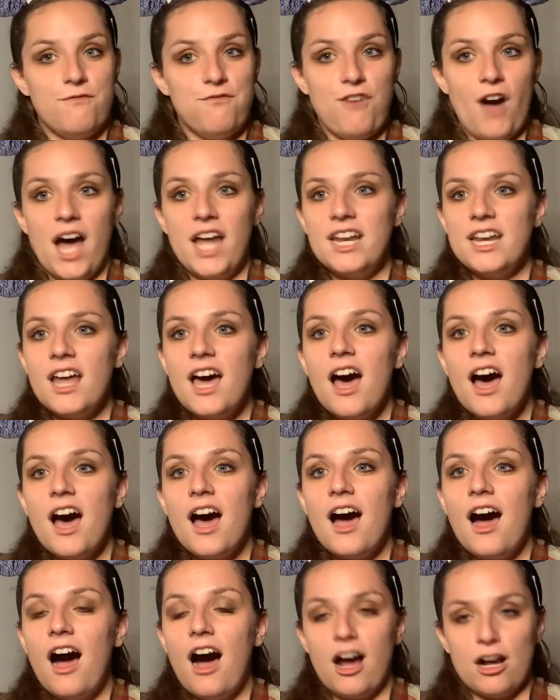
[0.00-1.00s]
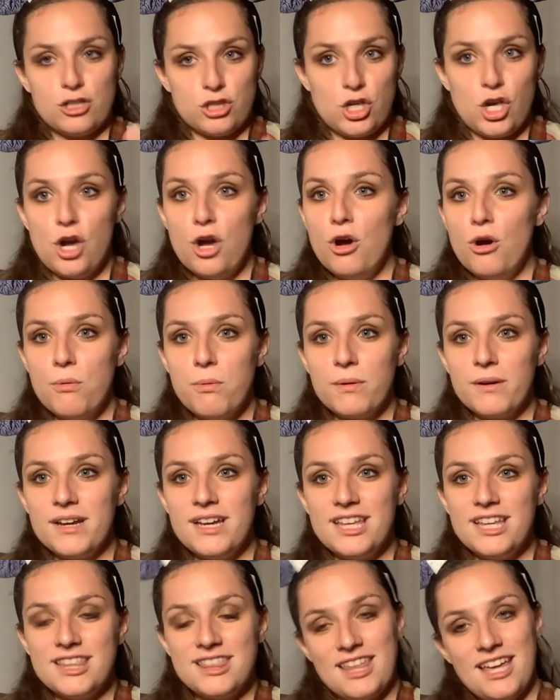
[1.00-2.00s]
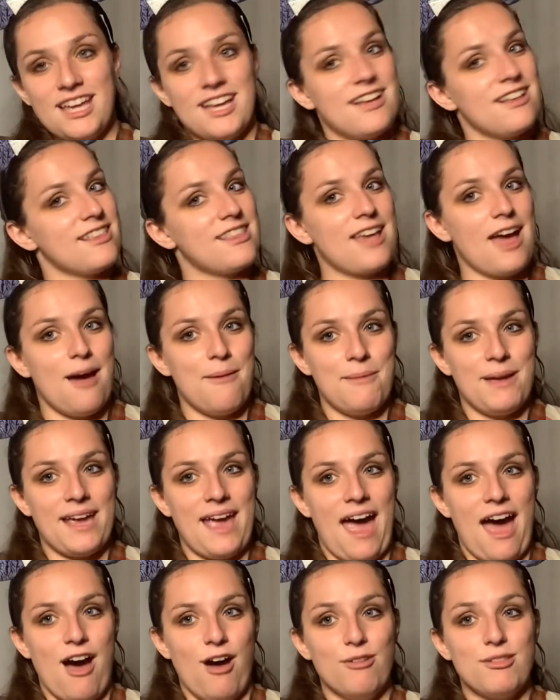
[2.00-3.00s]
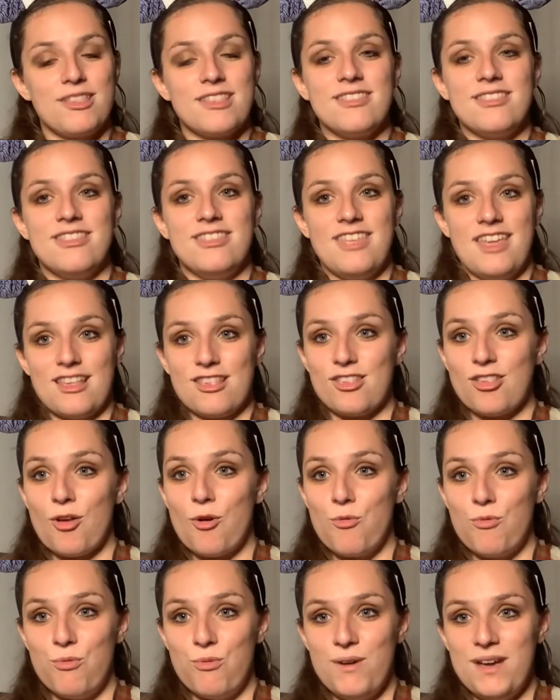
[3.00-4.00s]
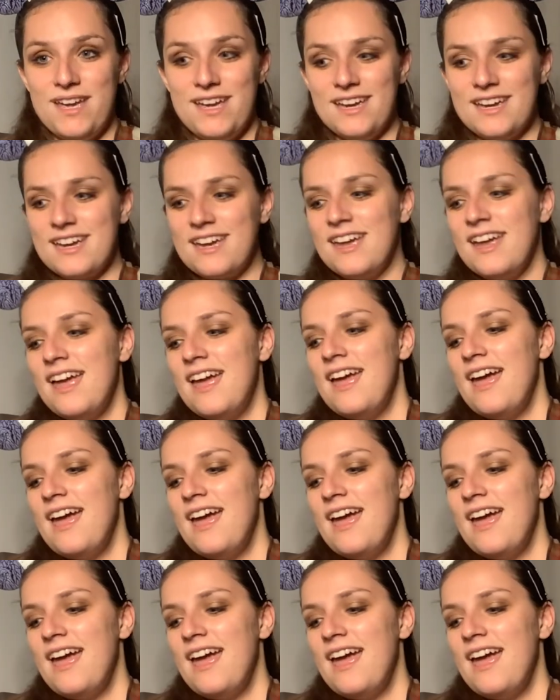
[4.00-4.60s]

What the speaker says: fun October-y things coming out this week.